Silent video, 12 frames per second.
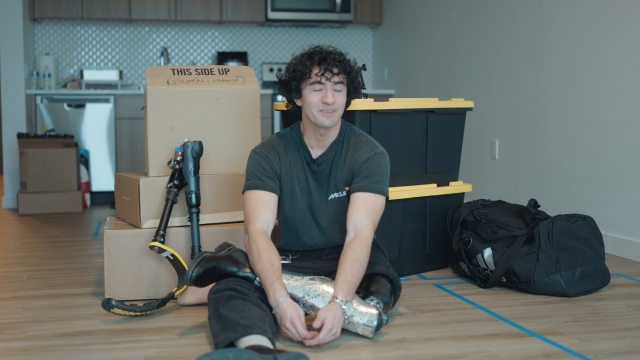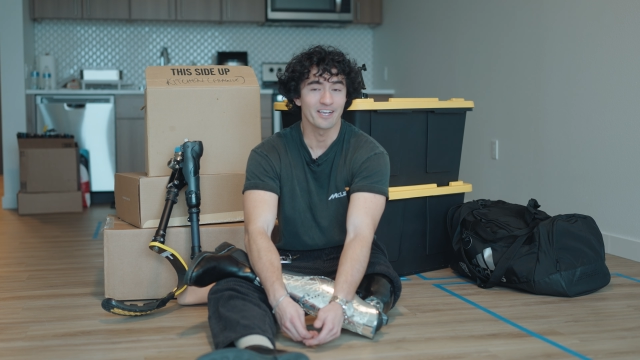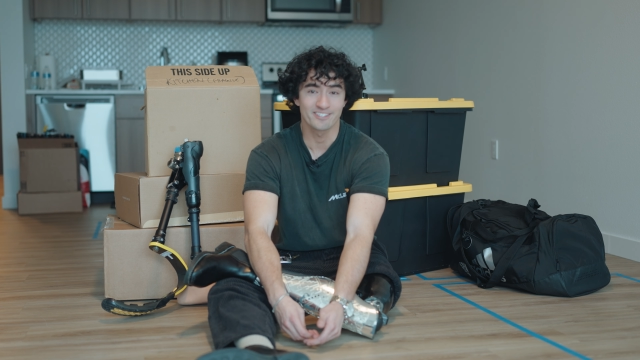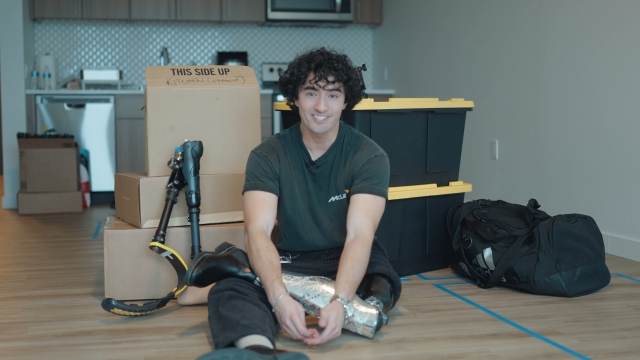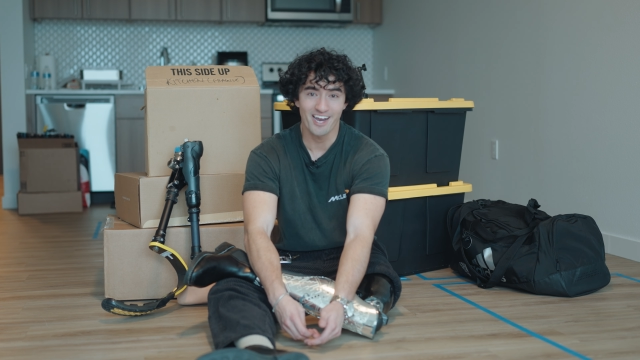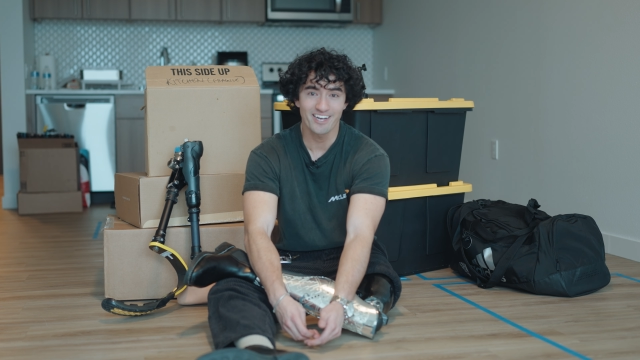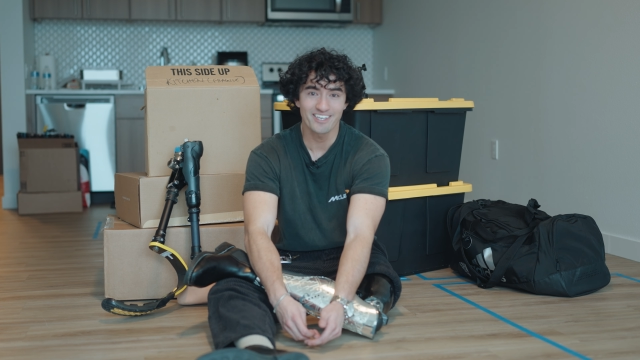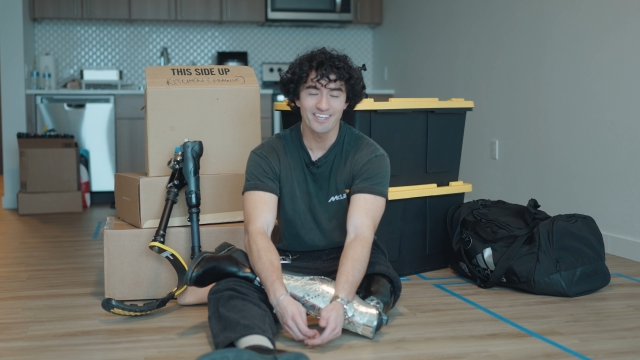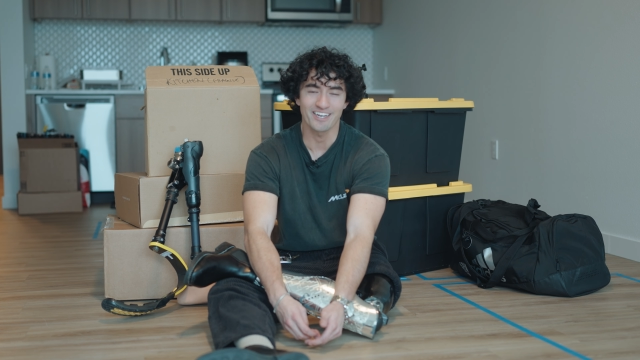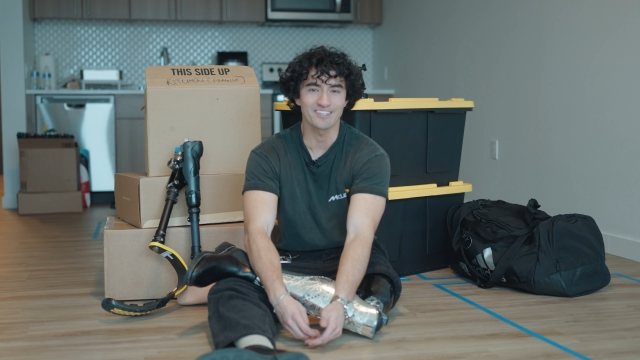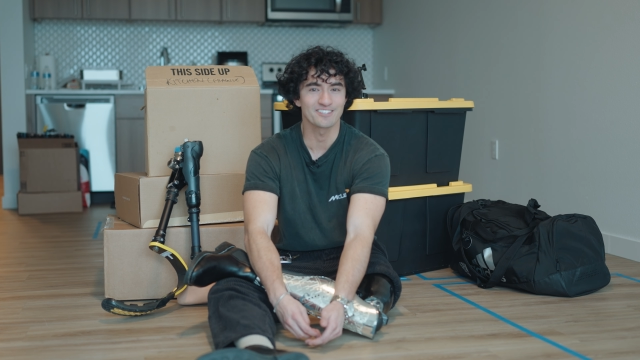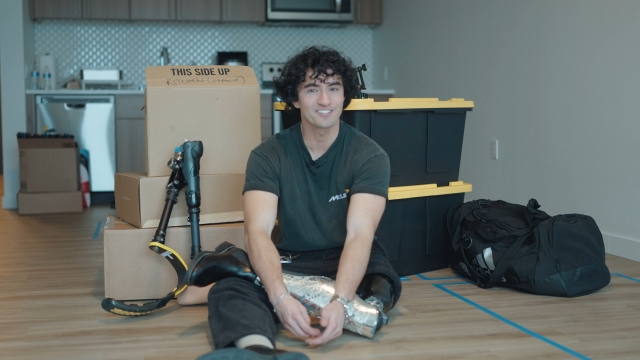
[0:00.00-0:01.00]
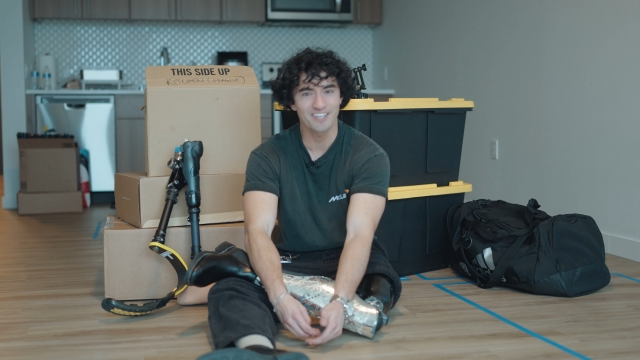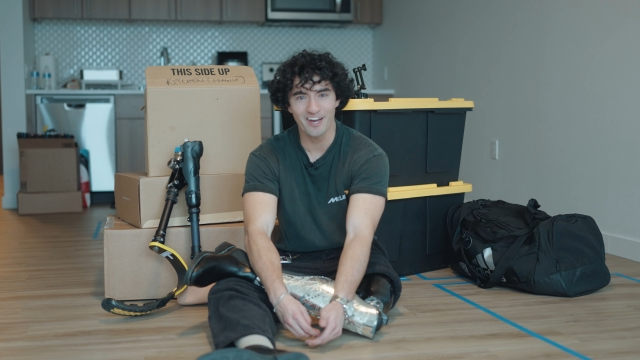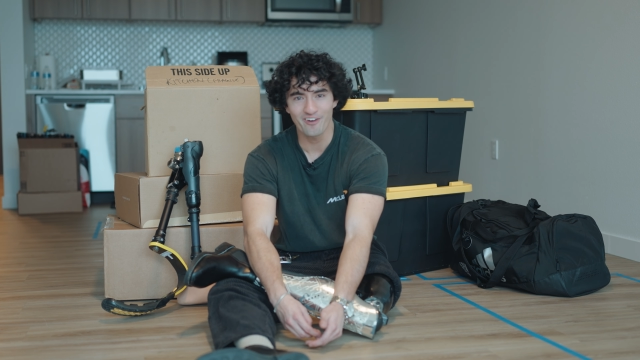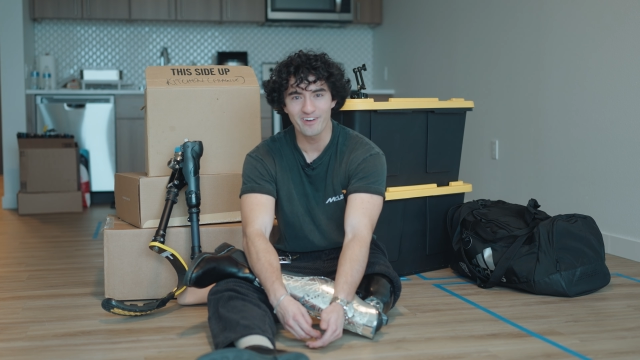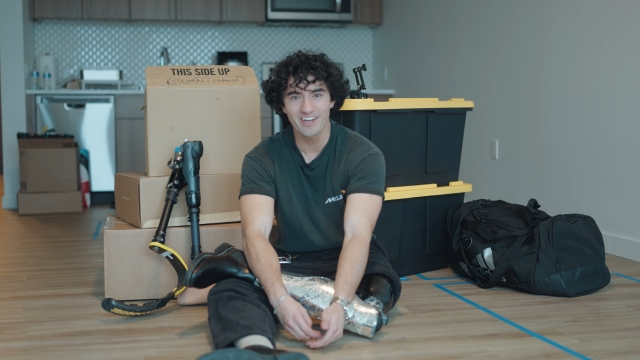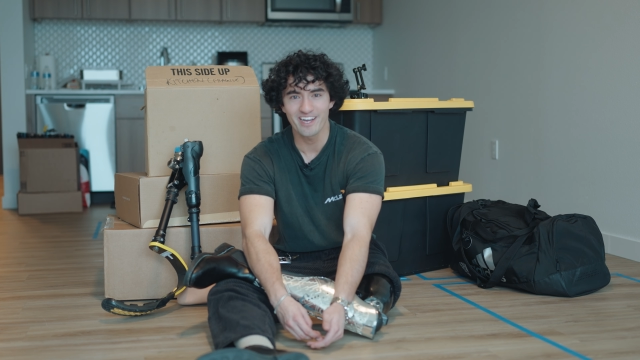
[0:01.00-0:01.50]
exciting, and it's
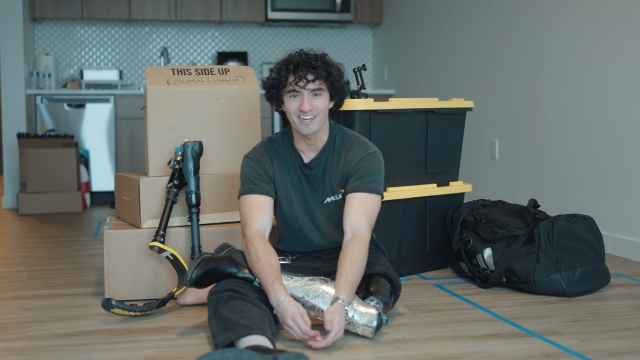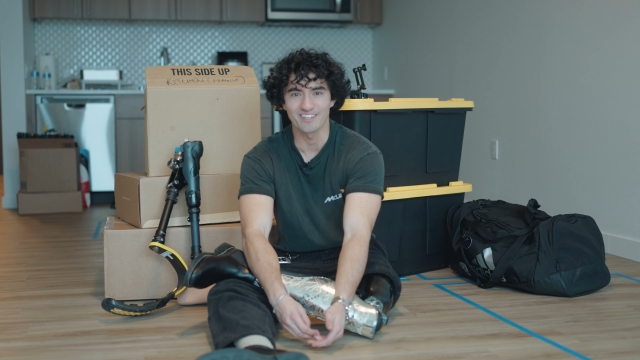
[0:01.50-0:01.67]
scary, and